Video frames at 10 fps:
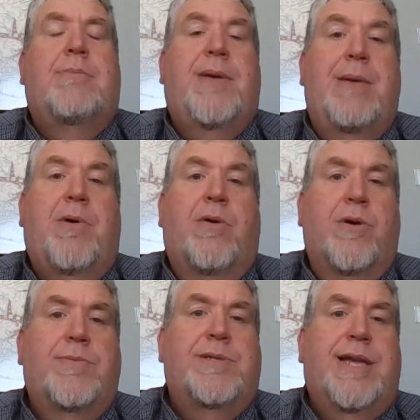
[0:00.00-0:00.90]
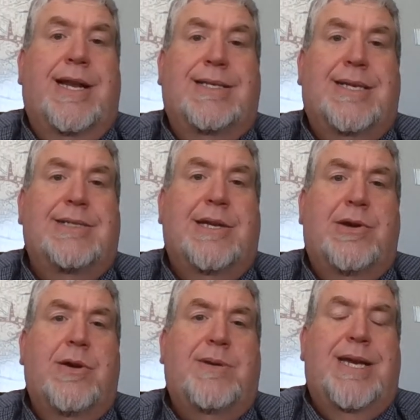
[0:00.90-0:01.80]
and people groups that exist in
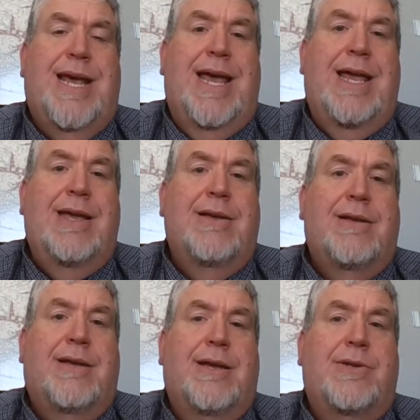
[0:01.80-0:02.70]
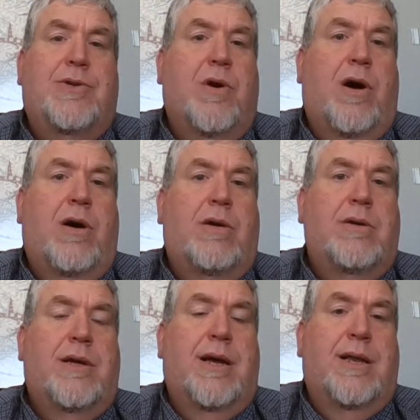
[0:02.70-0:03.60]
Europe today can
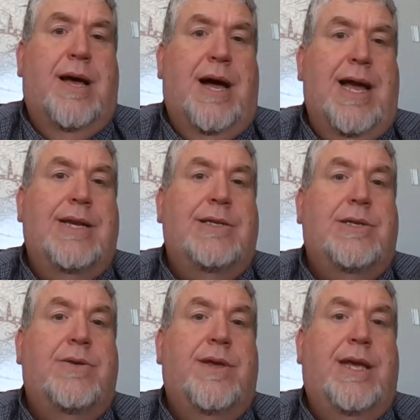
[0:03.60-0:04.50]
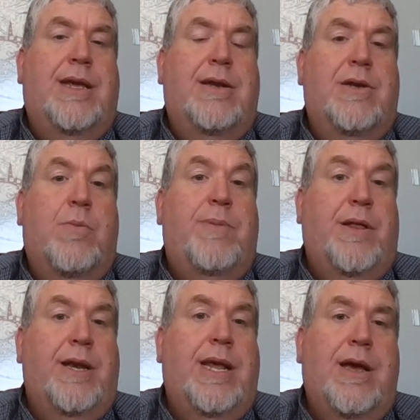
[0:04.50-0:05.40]
draw a line to the
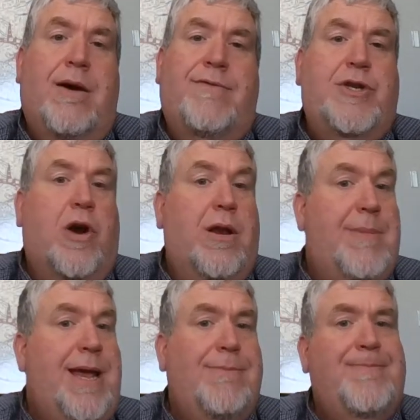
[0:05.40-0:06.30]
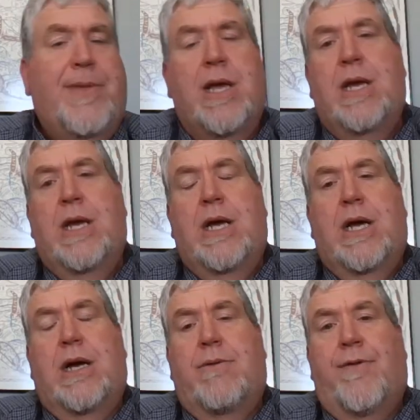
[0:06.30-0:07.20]
nobility of Charlemagne
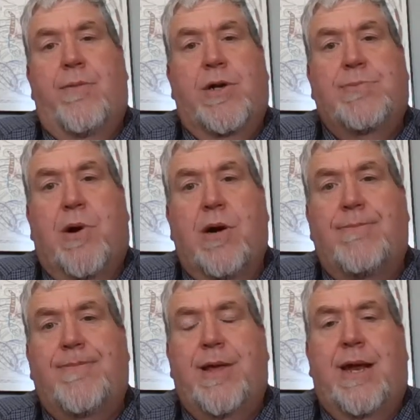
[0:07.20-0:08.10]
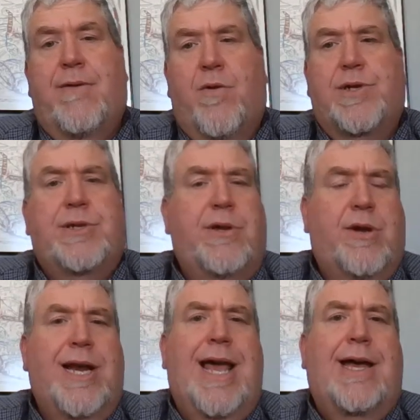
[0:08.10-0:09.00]
for the most part. And of course, uh, you
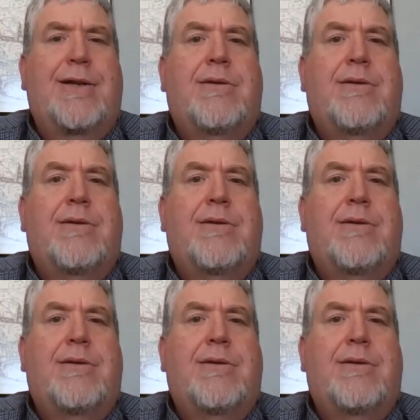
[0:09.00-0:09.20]
could